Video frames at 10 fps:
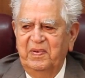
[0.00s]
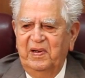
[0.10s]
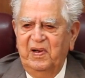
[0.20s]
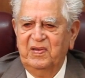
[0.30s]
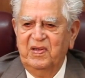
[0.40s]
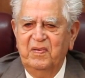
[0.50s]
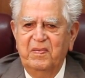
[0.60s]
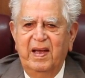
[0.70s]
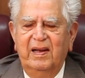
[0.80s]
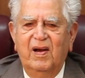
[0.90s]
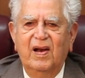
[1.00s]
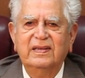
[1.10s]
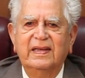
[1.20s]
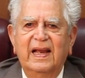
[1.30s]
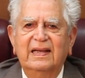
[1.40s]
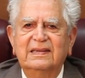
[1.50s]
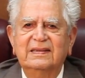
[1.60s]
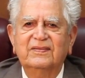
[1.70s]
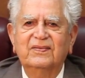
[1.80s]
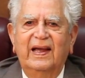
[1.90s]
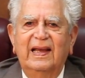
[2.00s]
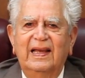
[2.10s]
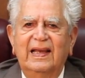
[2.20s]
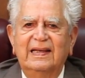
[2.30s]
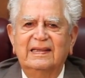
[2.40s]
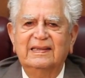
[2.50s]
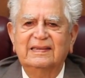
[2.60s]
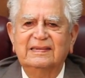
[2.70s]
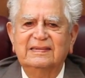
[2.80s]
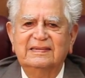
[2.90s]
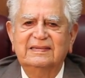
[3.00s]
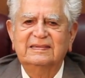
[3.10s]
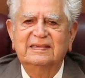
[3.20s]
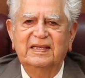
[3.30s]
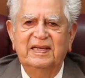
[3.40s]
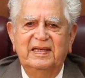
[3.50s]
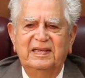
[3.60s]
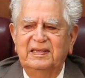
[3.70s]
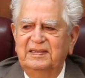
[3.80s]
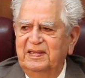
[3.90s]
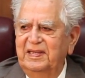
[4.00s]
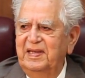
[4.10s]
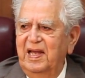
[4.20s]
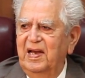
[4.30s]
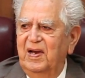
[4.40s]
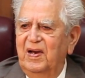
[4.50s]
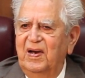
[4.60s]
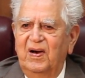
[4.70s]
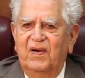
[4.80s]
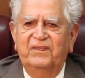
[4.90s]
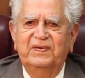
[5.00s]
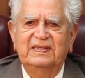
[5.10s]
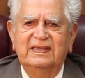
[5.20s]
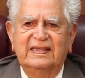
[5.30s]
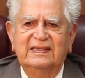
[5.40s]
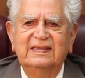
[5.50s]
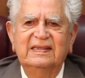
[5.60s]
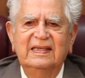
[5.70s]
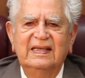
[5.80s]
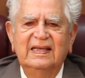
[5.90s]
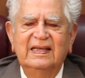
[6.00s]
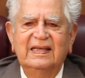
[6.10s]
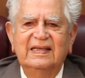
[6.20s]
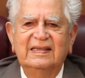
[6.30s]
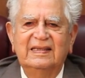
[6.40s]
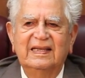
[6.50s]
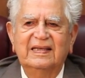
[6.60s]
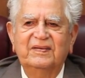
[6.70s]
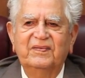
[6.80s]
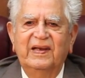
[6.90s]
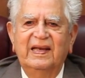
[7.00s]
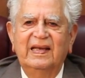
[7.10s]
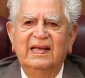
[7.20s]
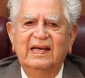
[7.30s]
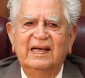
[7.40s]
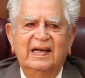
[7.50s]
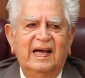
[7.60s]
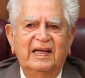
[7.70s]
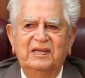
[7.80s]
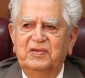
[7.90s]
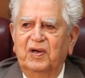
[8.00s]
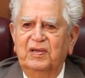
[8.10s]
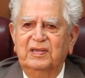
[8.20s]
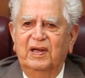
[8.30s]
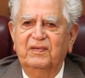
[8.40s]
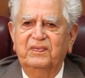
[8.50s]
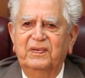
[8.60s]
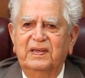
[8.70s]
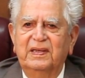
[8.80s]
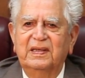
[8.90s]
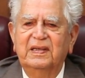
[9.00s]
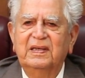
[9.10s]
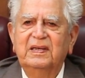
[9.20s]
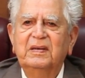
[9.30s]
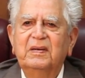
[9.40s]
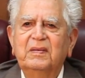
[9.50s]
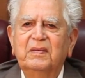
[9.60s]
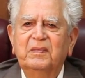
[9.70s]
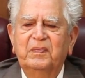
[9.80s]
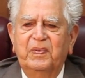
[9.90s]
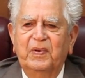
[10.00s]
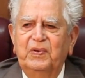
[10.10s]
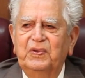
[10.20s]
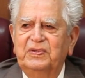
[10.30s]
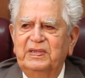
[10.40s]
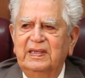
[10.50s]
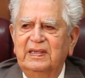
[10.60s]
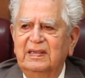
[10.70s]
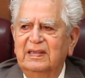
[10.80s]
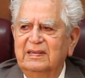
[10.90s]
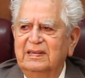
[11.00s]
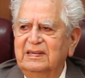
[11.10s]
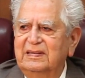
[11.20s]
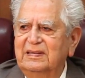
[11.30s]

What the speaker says: Because of my contact while at Scindia offices, that when I thought of producing this